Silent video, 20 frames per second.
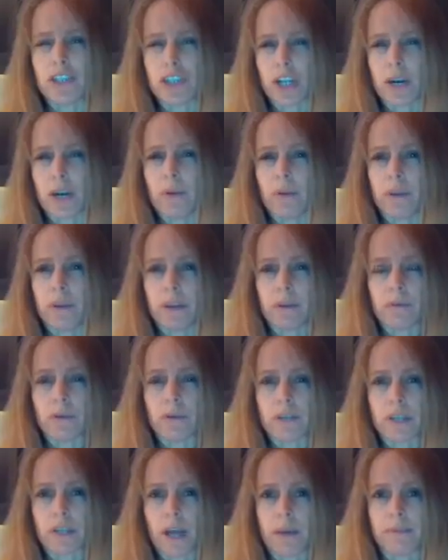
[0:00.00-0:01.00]
is generally the
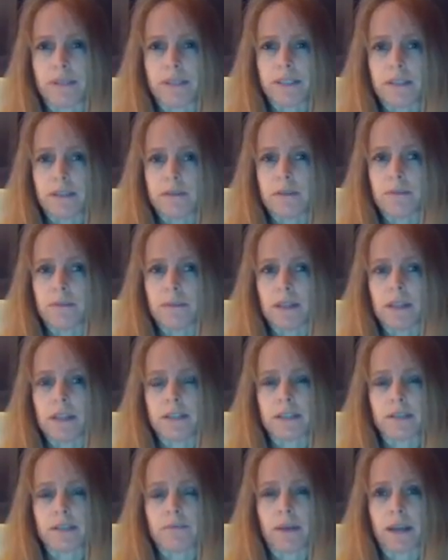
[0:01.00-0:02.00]
most common symptom in
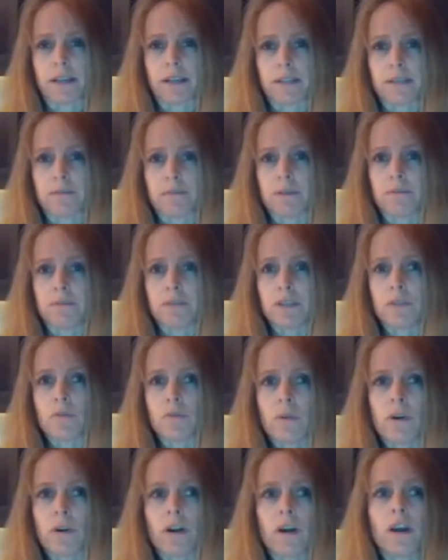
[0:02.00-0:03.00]
this somatic symptom
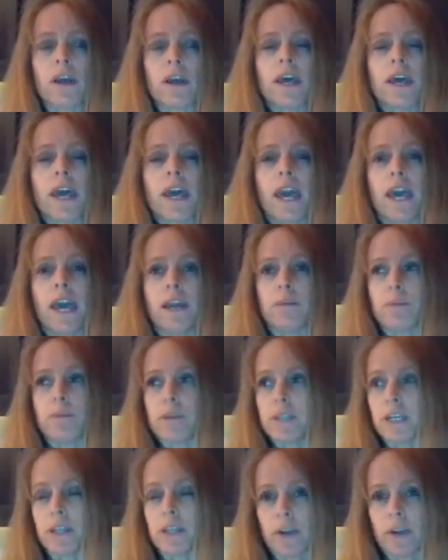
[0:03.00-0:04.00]
disorder, in a
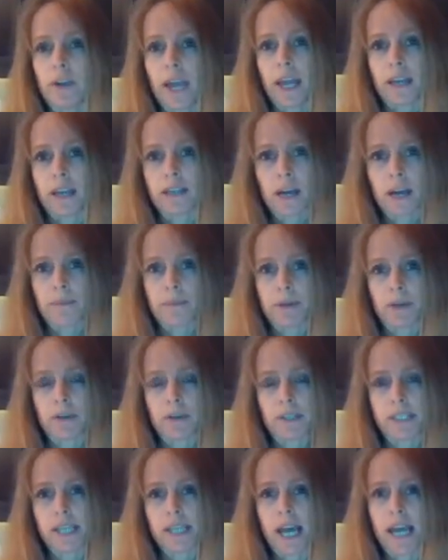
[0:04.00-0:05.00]
particular
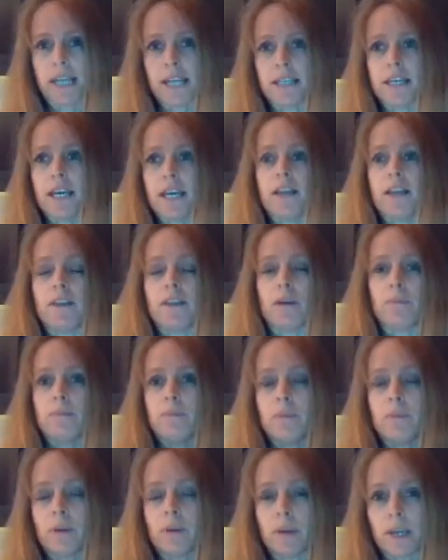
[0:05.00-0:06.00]
anatomical site, they're
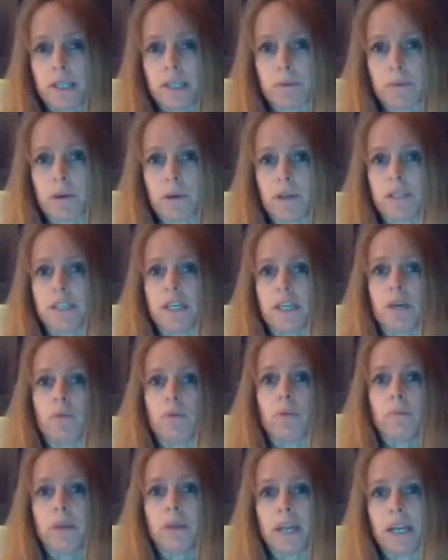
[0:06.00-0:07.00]

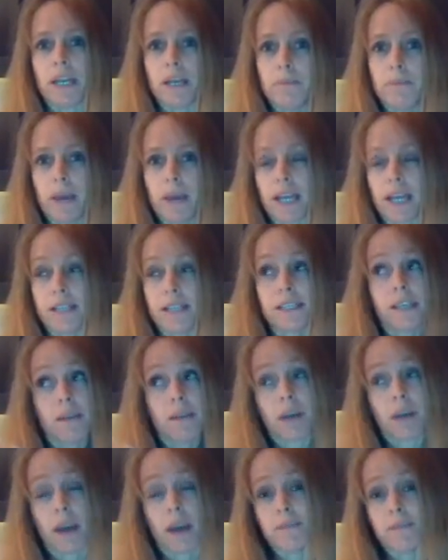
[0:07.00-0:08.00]
experiencing repeated pain.
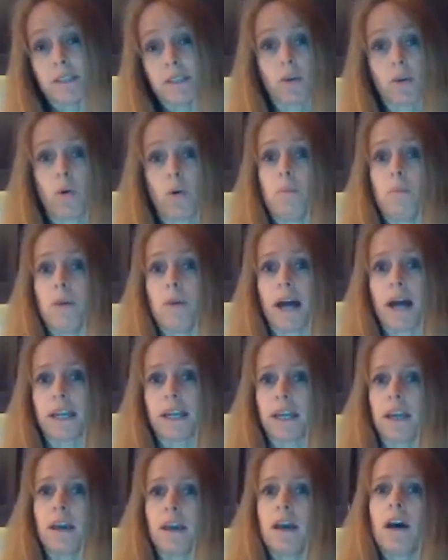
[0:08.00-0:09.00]
Sometimes it's whole
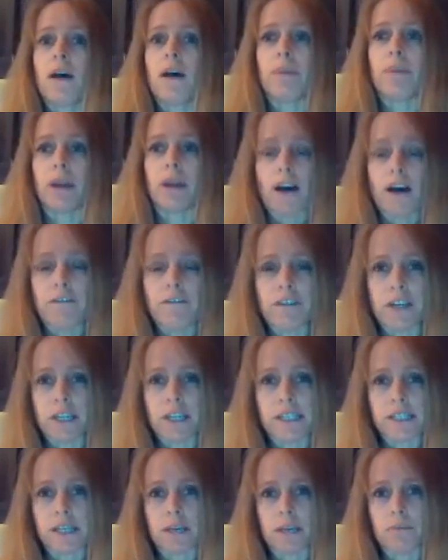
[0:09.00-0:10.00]
body, but often
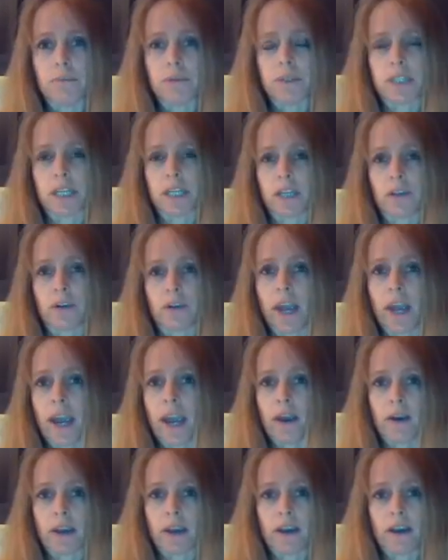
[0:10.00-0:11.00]
it's in a particular
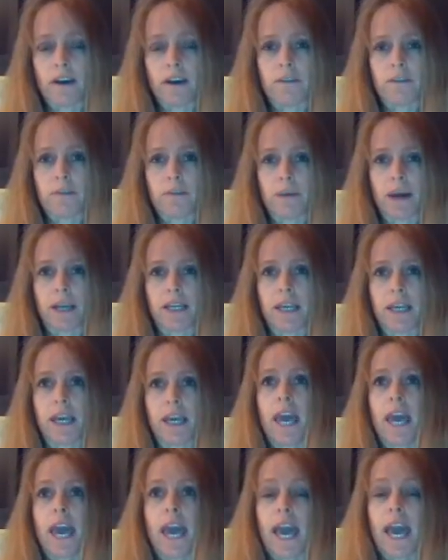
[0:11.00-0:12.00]
area of the body.
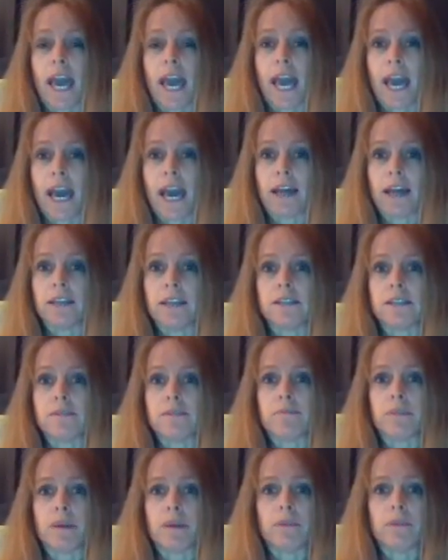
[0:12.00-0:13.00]

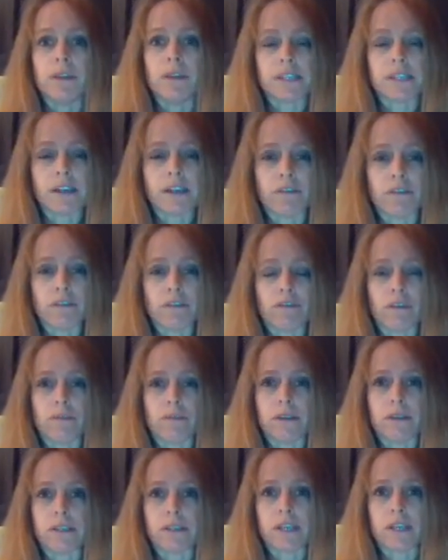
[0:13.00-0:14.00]
And people that suffer
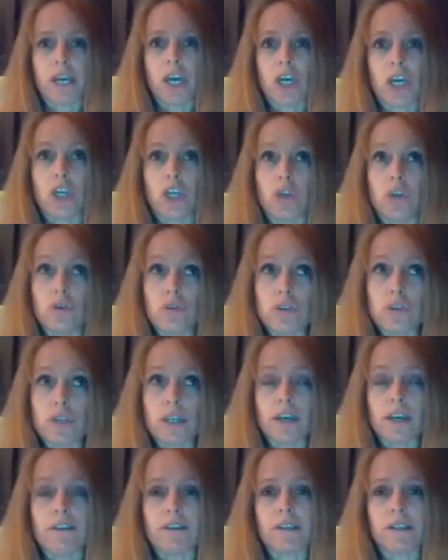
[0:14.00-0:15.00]
from this
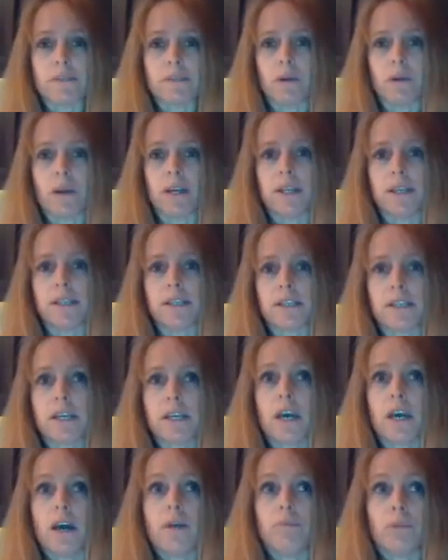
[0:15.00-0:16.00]
usually have experienced
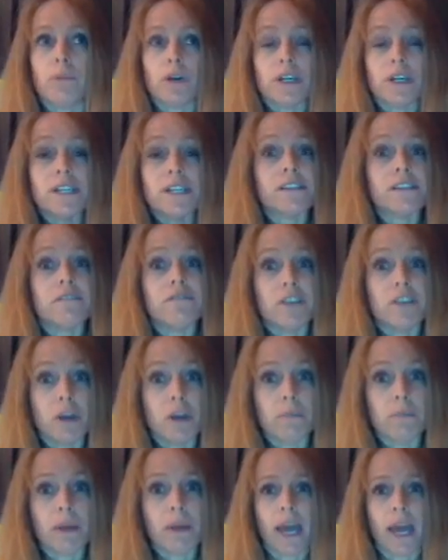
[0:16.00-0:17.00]
pretty
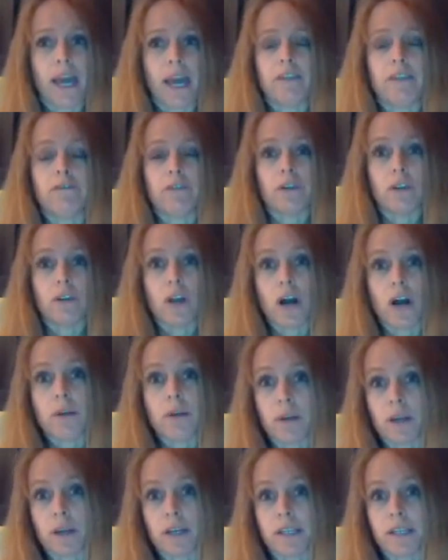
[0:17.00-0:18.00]
severe pain for
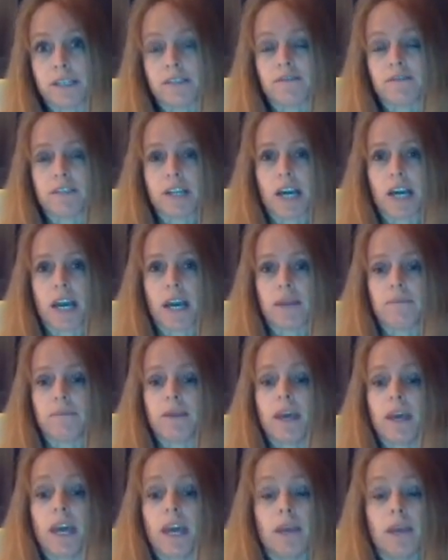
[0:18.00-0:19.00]
long periods of
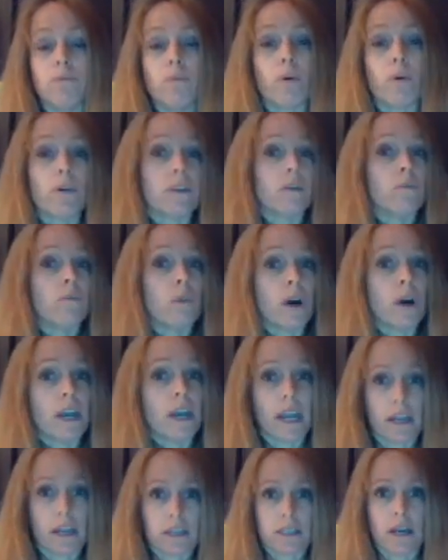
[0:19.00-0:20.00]
time in more than one
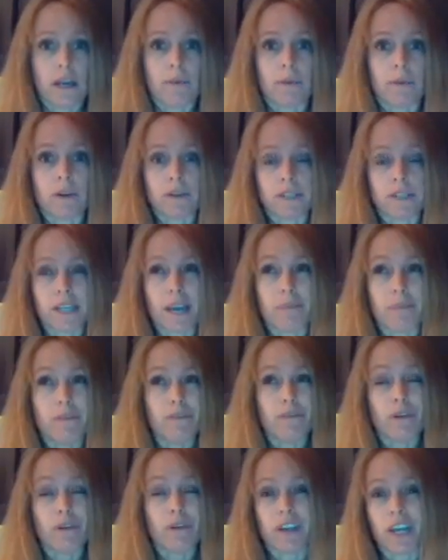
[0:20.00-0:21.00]
anatomical site
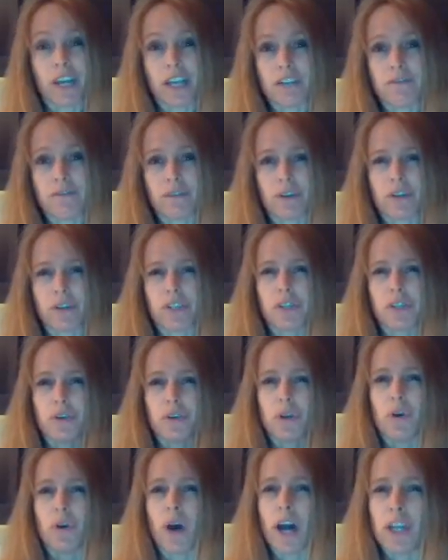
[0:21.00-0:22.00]
before the age of 30. So,
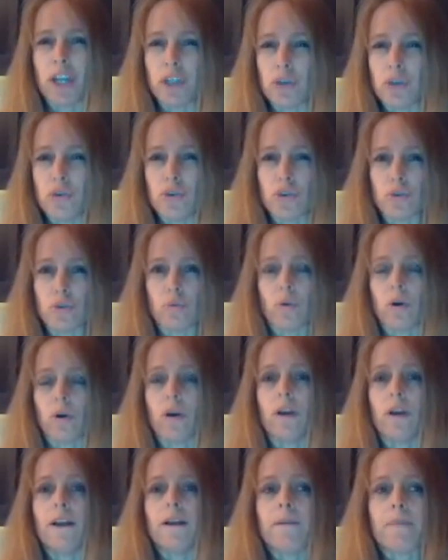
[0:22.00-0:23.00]

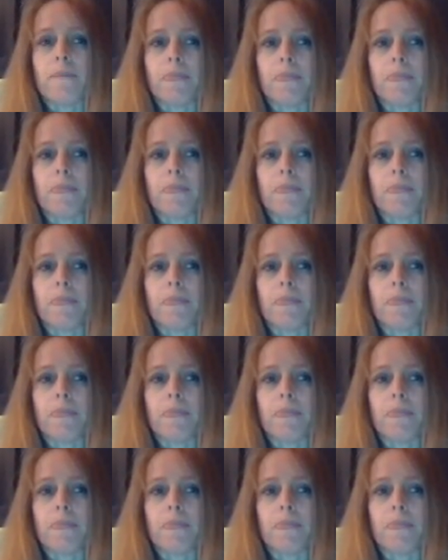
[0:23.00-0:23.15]
unusual